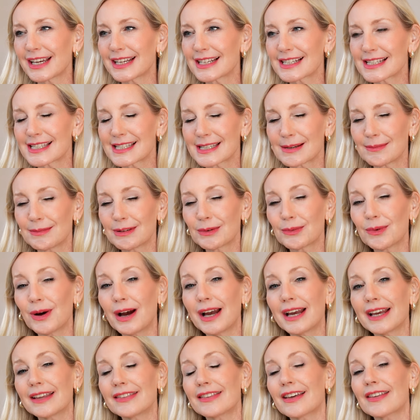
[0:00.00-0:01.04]
in a similar
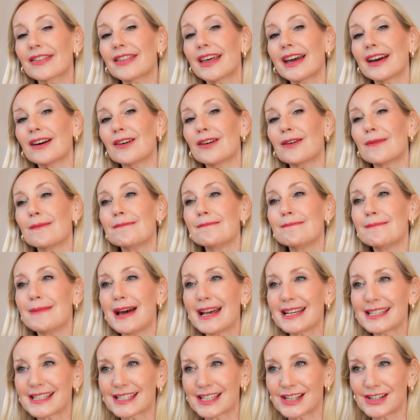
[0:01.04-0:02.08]
way, that they are
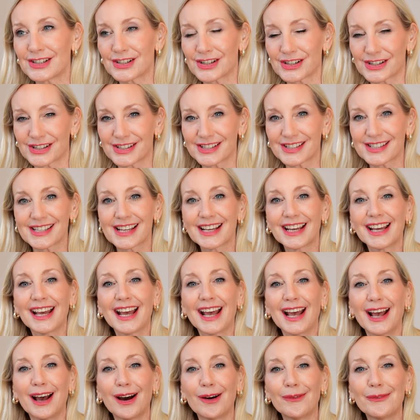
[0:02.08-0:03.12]
messengers
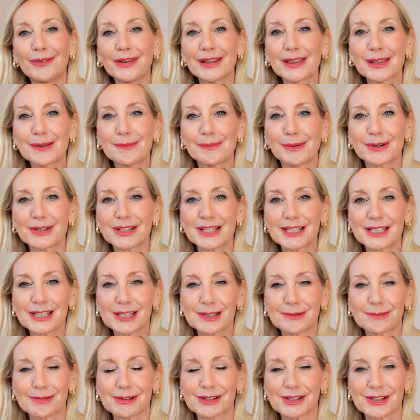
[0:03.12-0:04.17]
helping the body
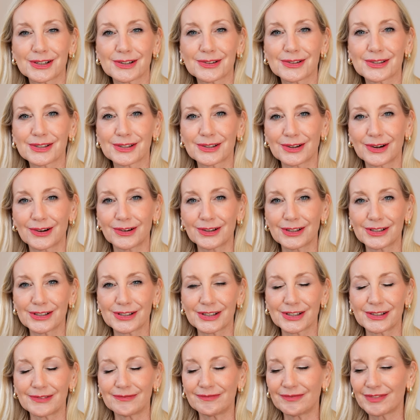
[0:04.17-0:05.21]
to produce
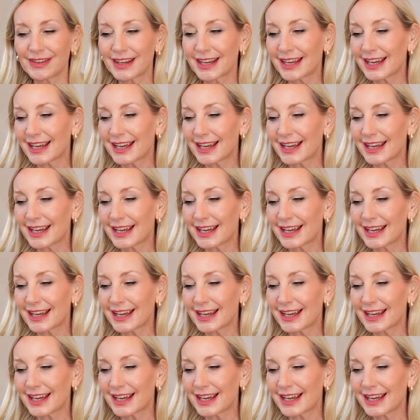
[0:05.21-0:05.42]
collagen.